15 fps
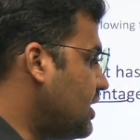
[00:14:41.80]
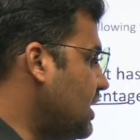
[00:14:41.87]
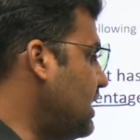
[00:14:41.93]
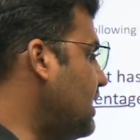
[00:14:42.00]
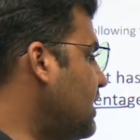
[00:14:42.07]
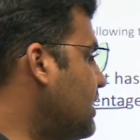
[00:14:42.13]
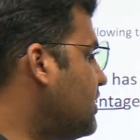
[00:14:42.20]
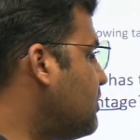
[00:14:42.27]

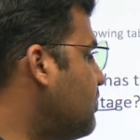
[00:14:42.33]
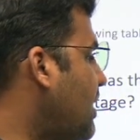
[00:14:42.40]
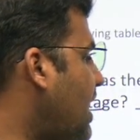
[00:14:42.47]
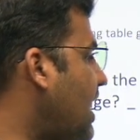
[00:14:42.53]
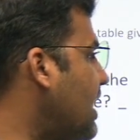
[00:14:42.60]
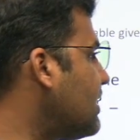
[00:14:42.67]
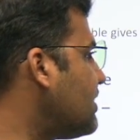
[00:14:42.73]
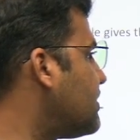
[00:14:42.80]
These
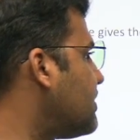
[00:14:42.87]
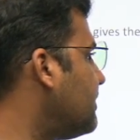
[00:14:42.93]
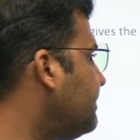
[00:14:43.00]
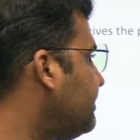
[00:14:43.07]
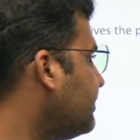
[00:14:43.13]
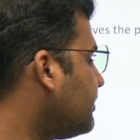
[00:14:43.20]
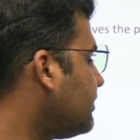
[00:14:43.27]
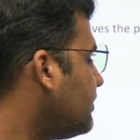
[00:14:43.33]
marks
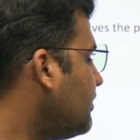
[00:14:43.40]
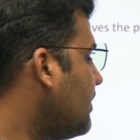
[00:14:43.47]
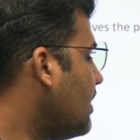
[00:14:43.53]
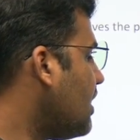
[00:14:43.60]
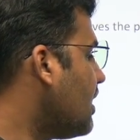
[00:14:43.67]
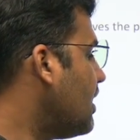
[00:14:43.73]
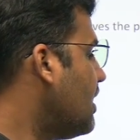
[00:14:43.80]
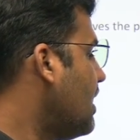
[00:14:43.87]

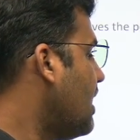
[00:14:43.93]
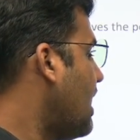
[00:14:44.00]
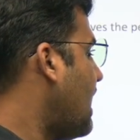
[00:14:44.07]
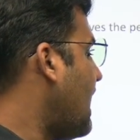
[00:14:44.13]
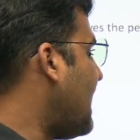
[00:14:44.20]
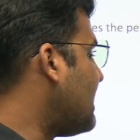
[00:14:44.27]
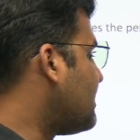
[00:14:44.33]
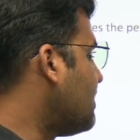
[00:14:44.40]

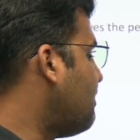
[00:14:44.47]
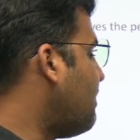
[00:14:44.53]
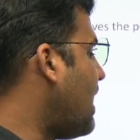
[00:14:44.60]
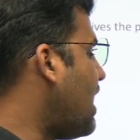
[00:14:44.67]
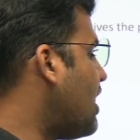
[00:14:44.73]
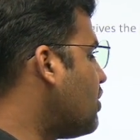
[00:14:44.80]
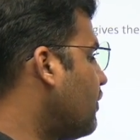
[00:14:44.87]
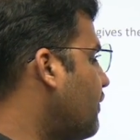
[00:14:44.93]
as a
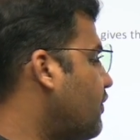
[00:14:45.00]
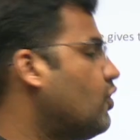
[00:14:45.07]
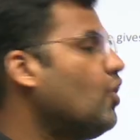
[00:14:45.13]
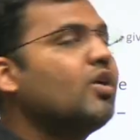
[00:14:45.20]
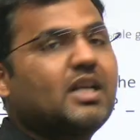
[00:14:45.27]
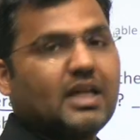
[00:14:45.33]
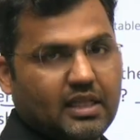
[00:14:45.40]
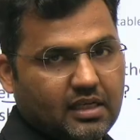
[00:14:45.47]
part of
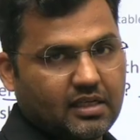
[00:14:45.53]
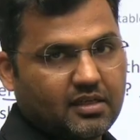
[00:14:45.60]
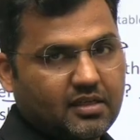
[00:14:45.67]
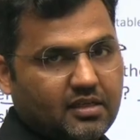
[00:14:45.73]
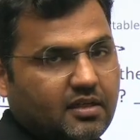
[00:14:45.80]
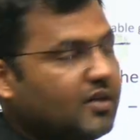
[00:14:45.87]
total